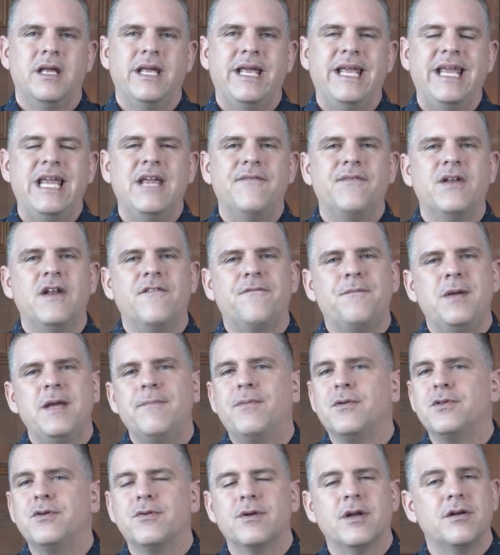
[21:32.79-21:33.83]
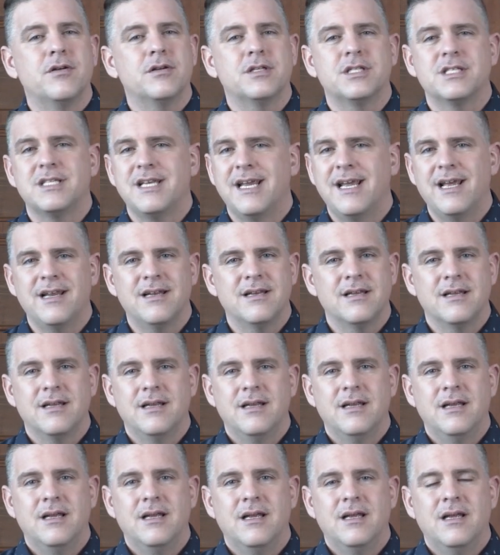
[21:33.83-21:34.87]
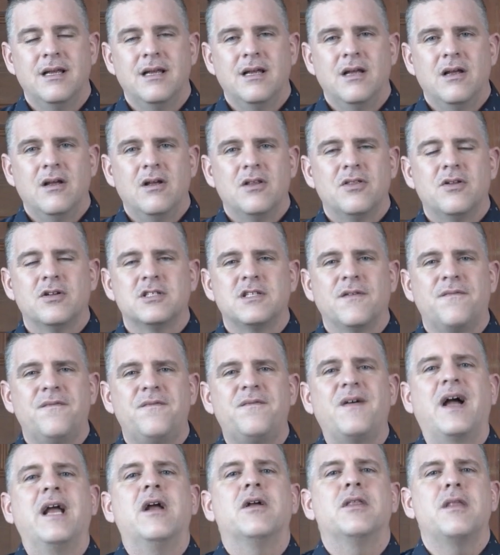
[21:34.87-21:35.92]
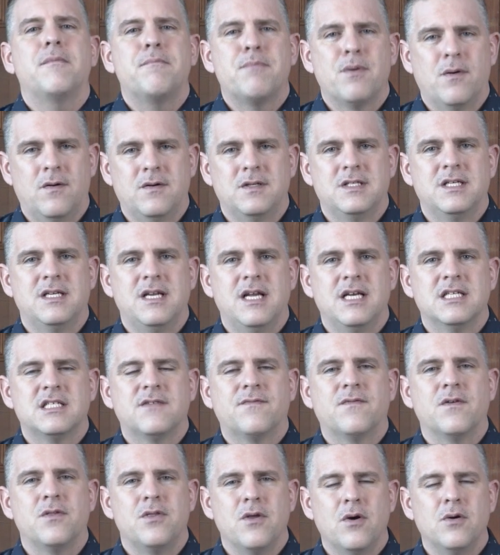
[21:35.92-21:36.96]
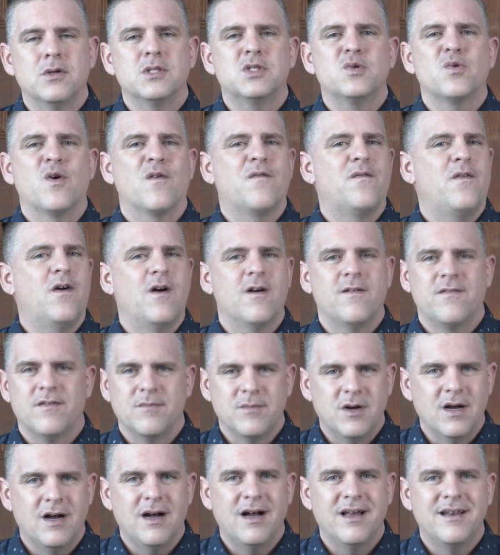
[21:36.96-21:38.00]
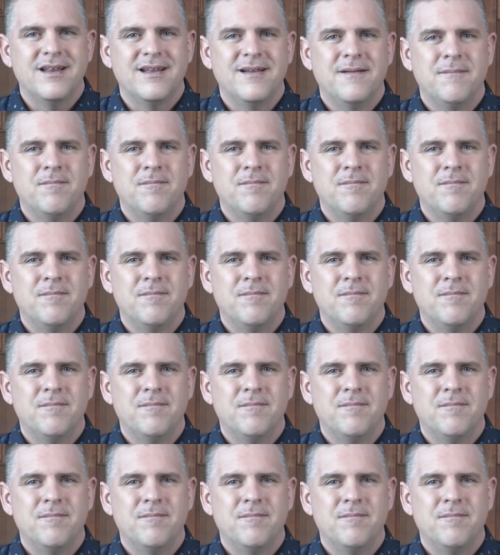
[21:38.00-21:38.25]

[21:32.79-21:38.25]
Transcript: Even if people don't understand, there's a fire that burns in us for those who are far from God.